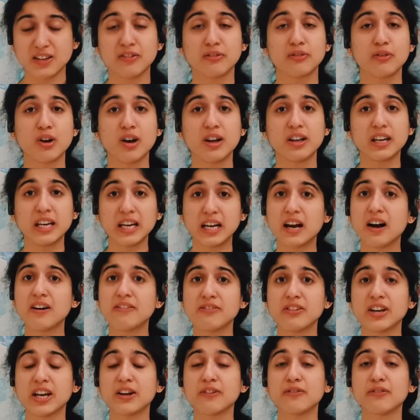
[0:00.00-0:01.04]
if you are
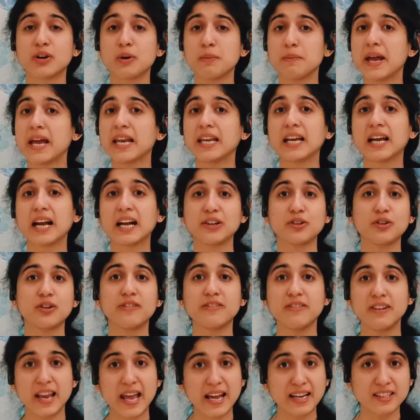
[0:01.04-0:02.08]
recovering from any kind
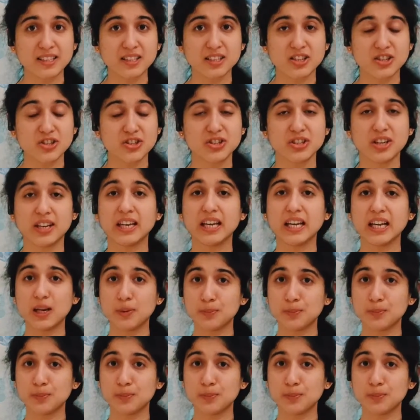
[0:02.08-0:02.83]
of leg surgery,